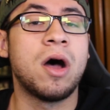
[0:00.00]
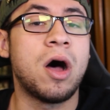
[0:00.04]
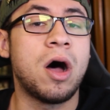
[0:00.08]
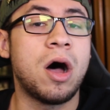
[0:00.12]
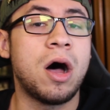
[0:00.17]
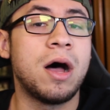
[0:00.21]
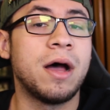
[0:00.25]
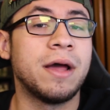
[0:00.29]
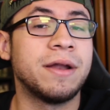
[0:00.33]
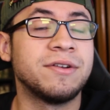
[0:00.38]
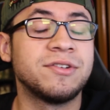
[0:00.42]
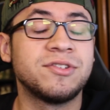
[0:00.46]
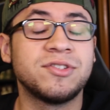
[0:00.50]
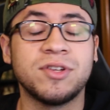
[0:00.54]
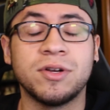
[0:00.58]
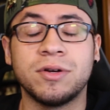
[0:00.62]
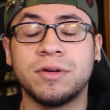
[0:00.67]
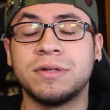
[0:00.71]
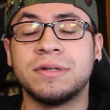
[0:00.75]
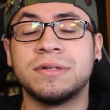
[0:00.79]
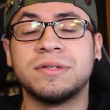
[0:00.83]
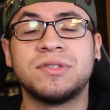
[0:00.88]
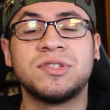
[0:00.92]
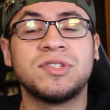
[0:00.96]
on
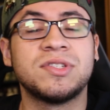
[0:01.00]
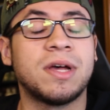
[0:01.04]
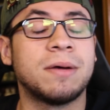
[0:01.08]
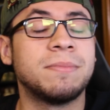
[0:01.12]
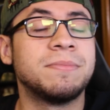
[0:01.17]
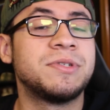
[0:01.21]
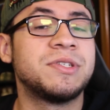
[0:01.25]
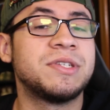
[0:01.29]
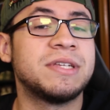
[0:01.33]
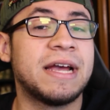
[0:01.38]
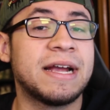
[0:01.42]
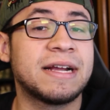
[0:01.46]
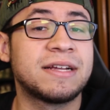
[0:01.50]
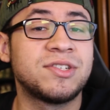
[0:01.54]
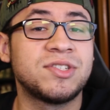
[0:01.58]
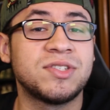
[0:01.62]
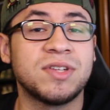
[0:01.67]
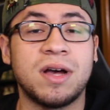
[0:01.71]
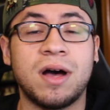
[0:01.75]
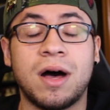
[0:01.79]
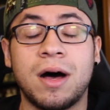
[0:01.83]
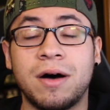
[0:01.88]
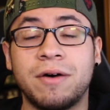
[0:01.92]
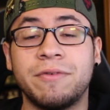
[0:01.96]
certain subsects
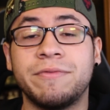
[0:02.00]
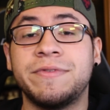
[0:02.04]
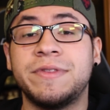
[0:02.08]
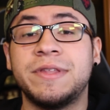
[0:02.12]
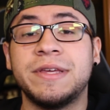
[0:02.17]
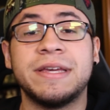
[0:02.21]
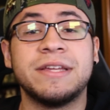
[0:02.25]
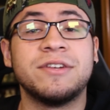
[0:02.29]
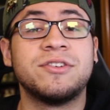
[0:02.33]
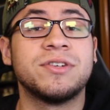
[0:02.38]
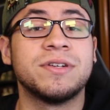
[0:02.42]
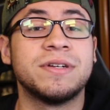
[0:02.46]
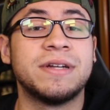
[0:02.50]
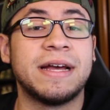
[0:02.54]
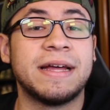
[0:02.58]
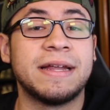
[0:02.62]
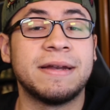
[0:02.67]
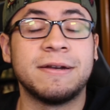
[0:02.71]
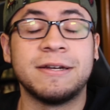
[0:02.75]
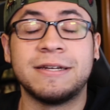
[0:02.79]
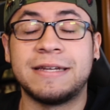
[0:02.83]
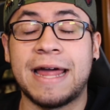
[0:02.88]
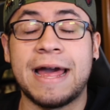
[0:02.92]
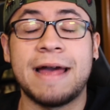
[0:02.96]
of the
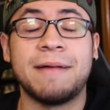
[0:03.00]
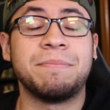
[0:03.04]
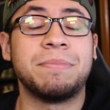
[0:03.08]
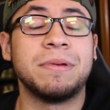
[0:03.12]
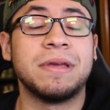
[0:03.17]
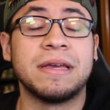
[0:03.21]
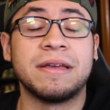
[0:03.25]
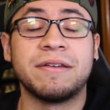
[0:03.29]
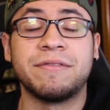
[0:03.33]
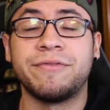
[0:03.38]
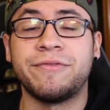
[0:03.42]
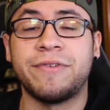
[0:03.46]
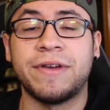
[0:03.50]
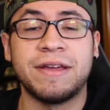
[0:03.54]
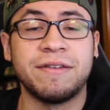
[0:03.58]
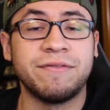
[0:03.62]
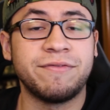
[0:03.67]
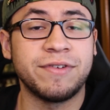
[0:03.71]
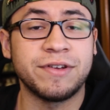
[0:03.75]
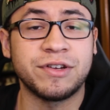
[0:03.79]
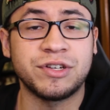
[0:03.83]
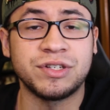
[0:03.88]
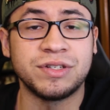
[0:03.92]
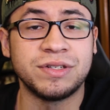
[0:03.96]
internet, that being
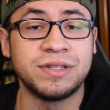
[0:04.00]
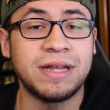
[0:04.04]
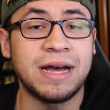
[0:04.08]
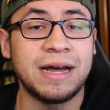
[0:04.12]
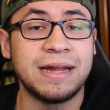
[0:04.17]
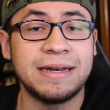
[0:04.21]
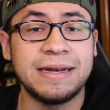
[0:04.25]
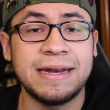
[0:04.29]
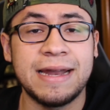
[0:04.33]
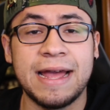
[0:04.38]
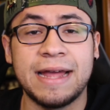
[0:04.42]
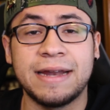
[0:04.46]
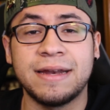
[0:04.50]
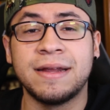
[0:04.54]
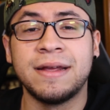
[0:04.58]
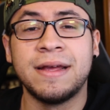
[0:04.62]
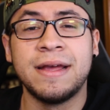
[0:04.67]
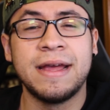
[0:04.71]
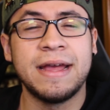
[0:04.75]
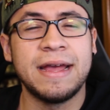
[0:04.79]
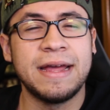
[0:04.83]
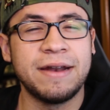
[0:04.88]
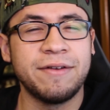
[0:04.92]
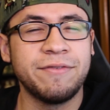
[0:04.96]
fanfiction.net
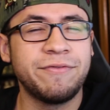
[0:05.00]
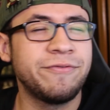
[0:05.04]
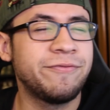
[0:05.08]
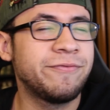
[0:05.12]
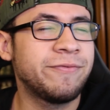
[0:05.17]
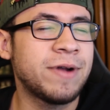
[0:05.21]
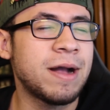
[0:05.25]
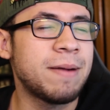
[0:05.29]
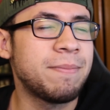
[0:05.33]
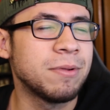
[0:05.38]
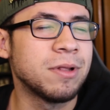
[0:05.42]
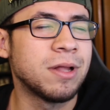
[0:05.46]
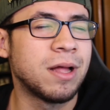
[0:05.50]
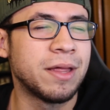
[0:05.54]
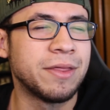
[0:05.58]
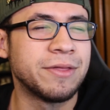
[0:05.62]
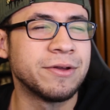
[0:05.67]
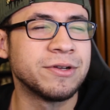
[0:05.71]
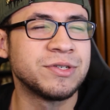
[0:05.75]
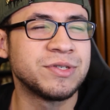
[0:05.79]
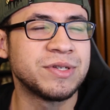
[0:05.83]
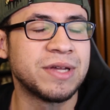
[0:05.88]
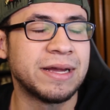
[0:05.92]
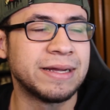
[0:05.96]
and a couple
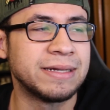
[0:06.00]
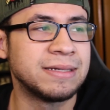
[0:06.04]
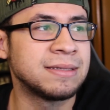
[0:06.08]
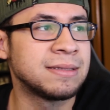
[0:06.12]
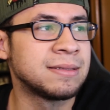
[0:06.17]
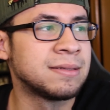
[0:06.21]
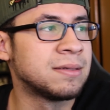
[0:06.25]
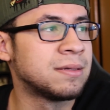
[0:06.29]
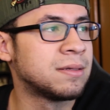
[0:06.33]
other sites.